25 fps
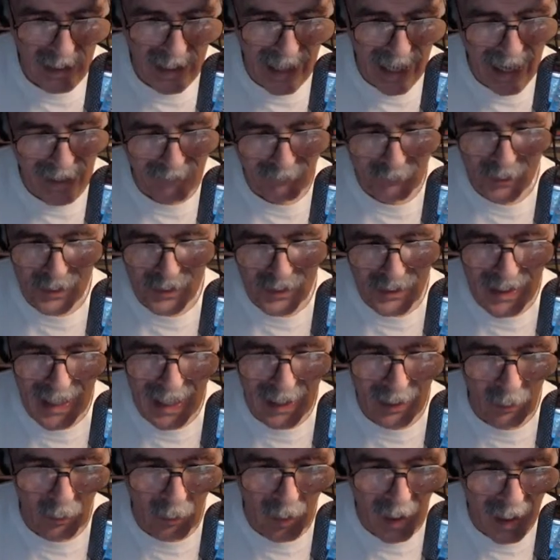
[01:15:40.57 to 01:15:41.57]
after it's
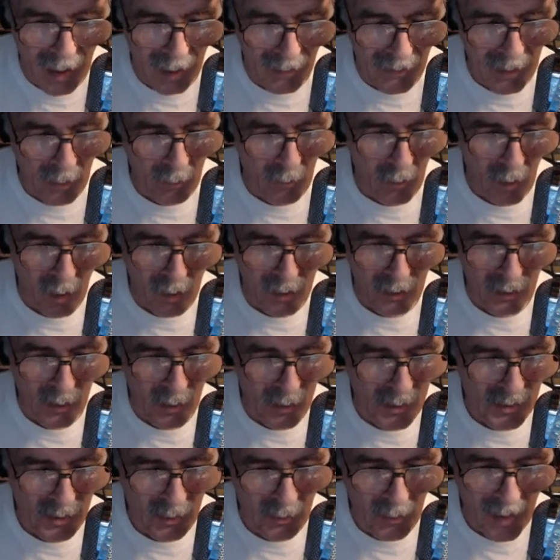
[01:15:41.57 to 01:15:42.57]
dead a while, that water
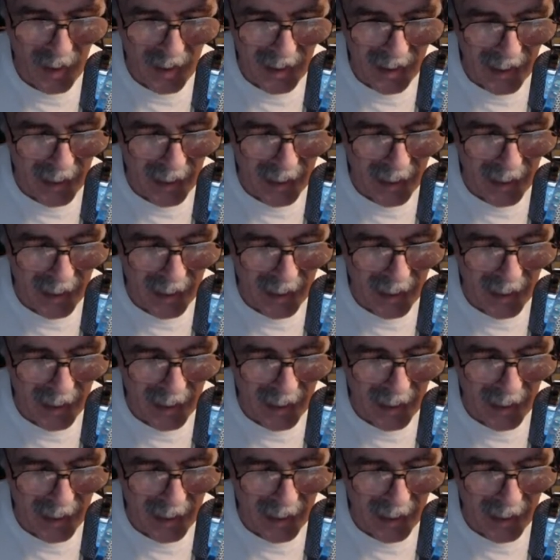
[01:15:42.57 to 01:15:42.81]
goes away.